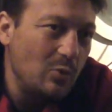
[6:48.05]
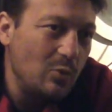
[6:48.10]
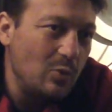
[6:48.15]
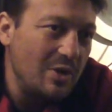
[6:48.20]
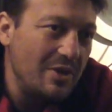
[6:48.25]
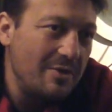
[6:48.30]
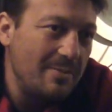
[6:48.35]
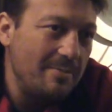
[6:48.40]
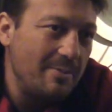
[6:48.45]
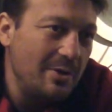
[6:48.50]

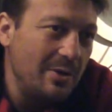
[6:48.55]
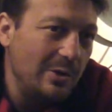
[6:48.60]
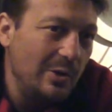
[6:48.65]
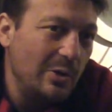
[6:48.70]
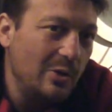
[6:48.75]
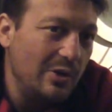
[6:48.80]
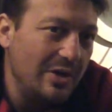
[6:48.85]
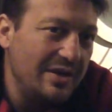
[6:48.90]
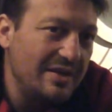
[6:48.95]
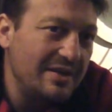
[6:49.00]
with
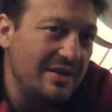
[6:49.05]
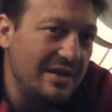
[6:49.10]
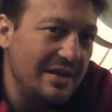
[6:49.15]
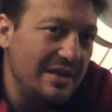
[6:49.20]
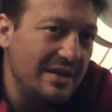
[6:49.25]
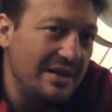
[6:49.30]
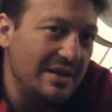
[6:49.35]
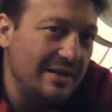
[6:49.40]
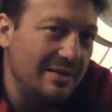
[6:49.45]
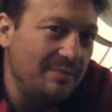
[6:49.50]
purloined
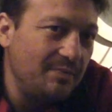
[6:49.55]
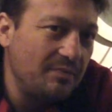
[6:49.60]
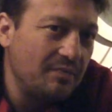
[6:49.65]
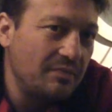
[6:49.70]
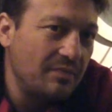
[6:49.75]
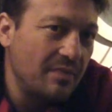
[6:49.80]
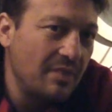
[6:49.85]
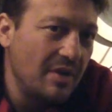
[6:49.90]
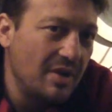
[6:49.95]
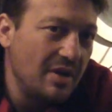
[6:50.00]
gear,
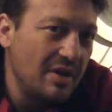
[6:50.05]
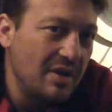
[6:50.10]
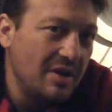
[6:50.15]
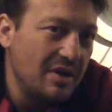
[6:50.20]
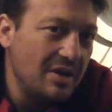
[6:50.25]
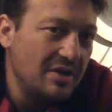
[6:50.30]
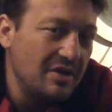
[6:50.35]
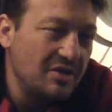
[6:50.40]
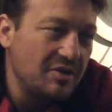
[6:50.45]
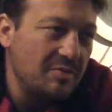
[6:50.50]

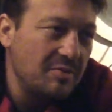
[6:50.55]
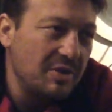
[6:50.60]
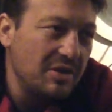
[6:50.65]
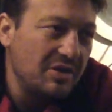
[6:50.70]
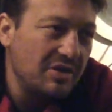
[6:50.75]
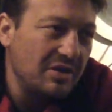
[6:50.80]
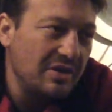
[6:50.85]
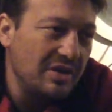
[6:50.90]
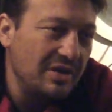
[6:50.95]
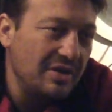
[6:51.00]

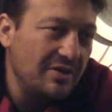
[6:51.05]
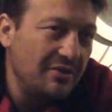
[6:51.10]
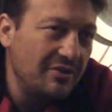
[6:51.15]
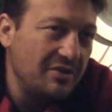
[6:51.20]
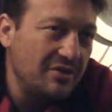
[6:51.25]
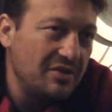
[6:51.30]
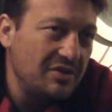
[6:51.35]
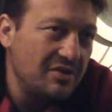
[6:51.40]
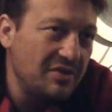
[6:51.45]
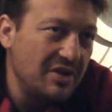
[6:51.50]
especially if
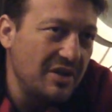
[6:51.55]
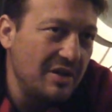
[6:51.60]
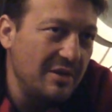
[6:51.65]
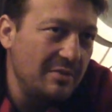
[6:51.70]
it's